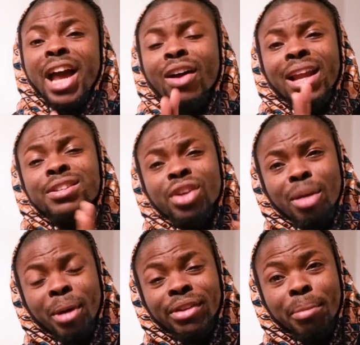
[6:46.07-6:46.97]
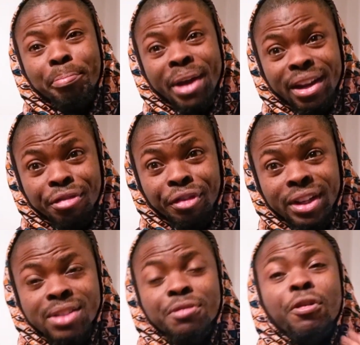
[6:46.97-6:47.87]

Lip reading: Now let's talk about the benefits.